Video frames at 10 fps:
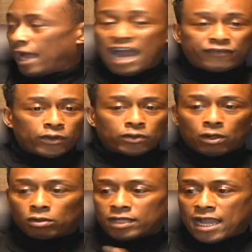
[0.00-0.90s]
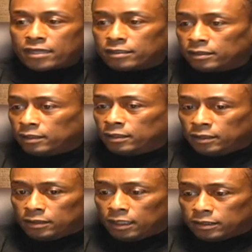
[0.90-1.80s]
I've heard all kind
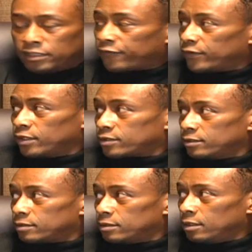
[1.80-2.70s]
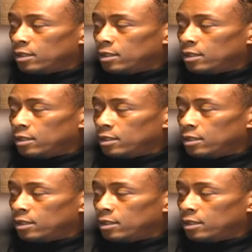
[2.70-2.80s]
of definitions.